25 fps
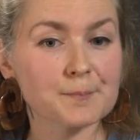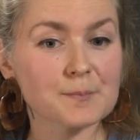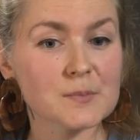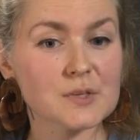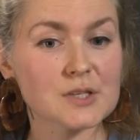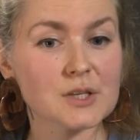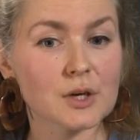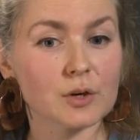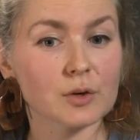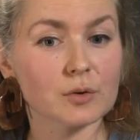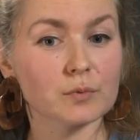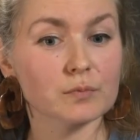
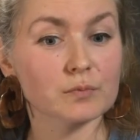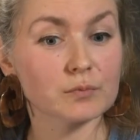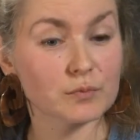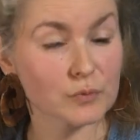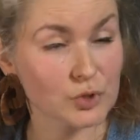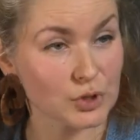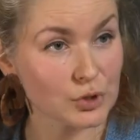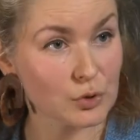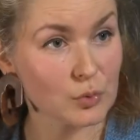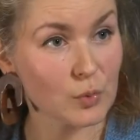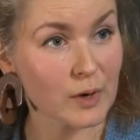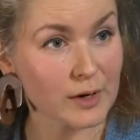So
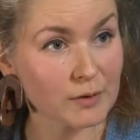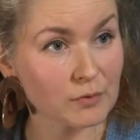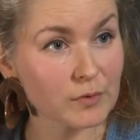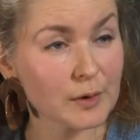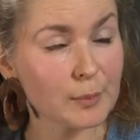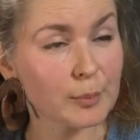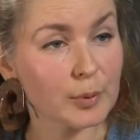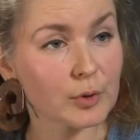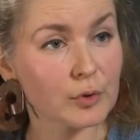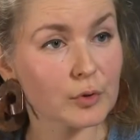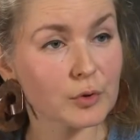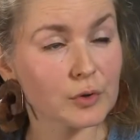UN
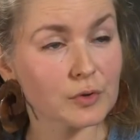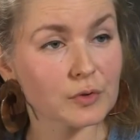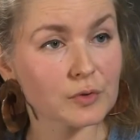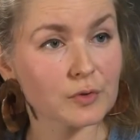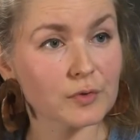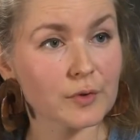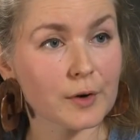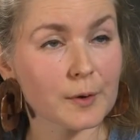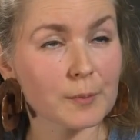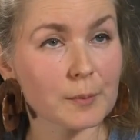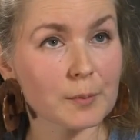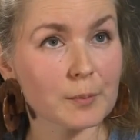report
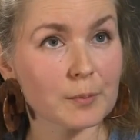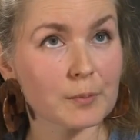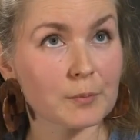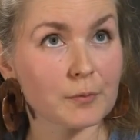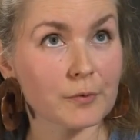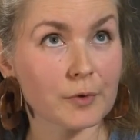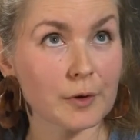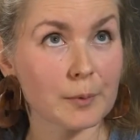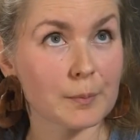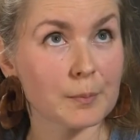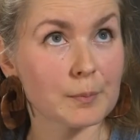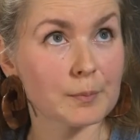
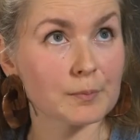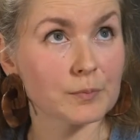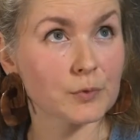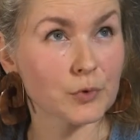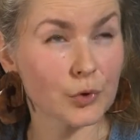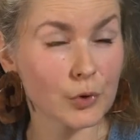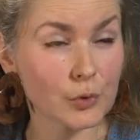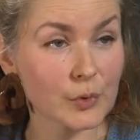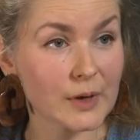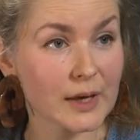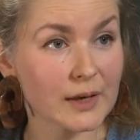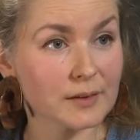from
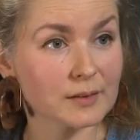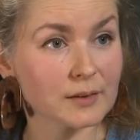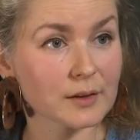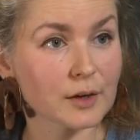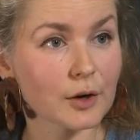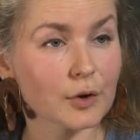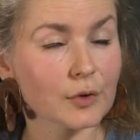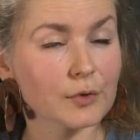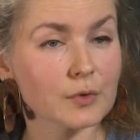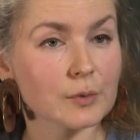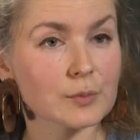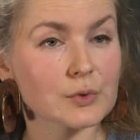2 years
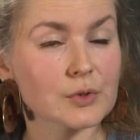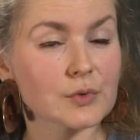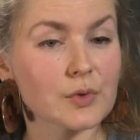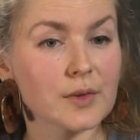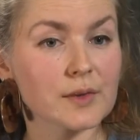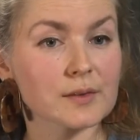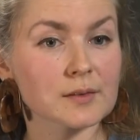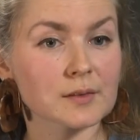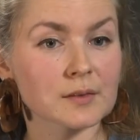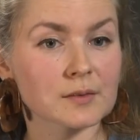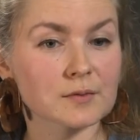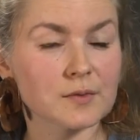ago, from
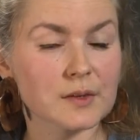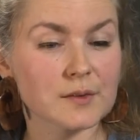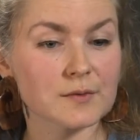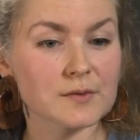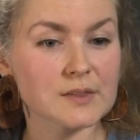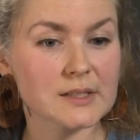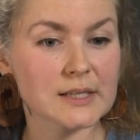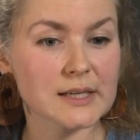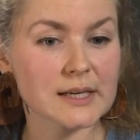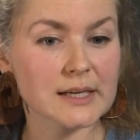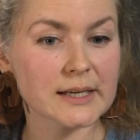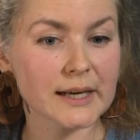
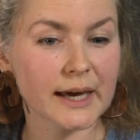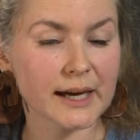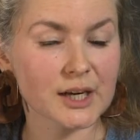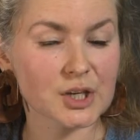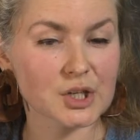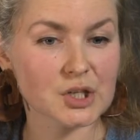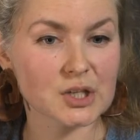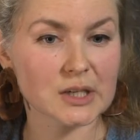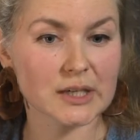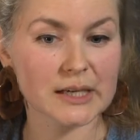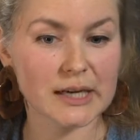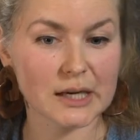2015,
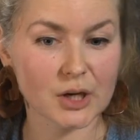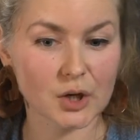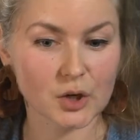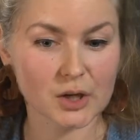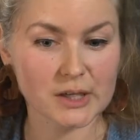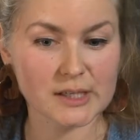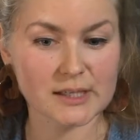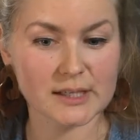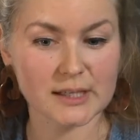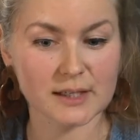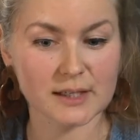actually looked